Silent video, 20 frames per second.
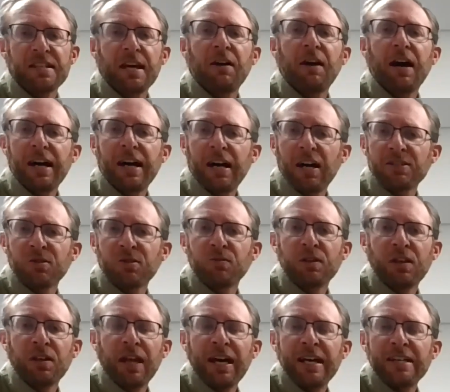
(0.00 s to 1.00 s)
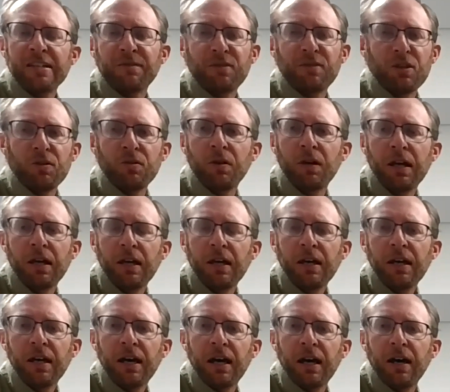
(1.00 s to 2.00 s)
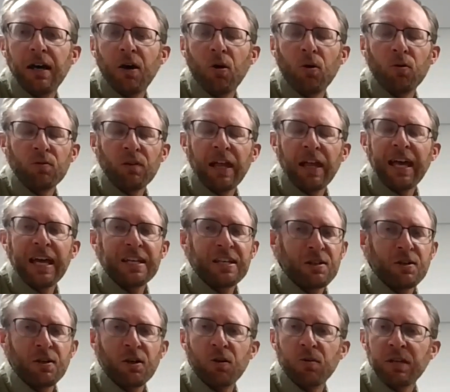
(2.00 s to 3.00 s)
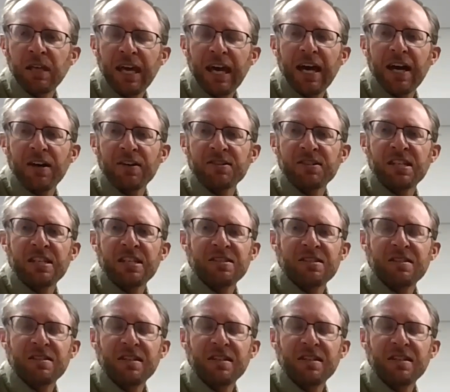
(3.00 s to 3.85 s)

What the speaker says: Now, I also realize if you own land and your own cows, and